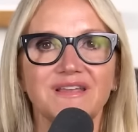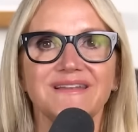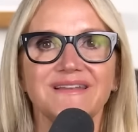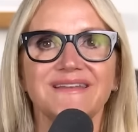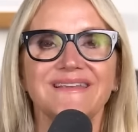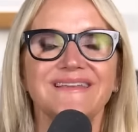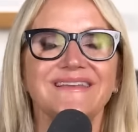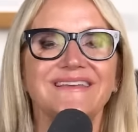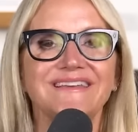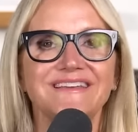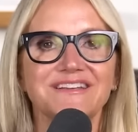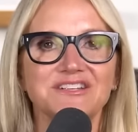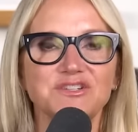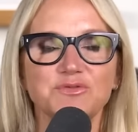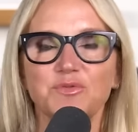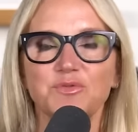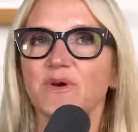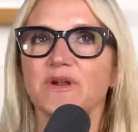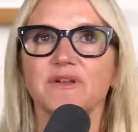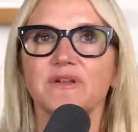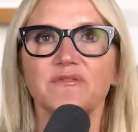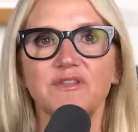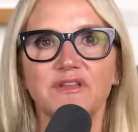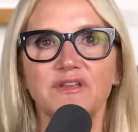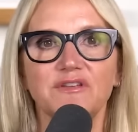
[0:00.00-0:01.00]
in each
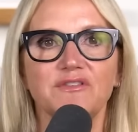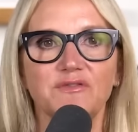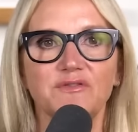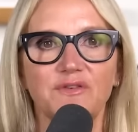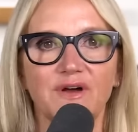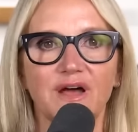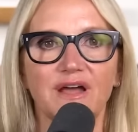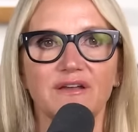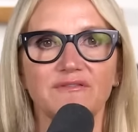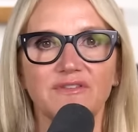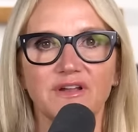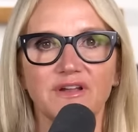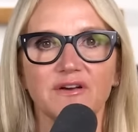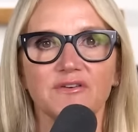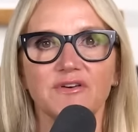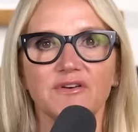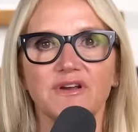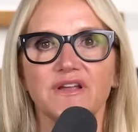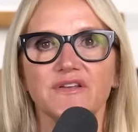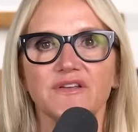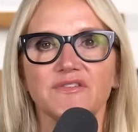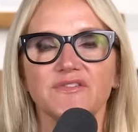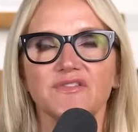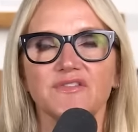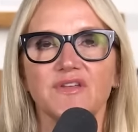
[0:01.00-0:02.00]
one of these five
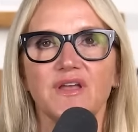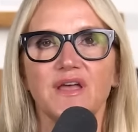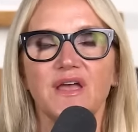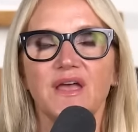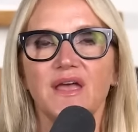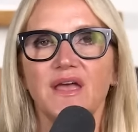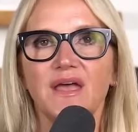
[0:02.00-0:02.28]
areas.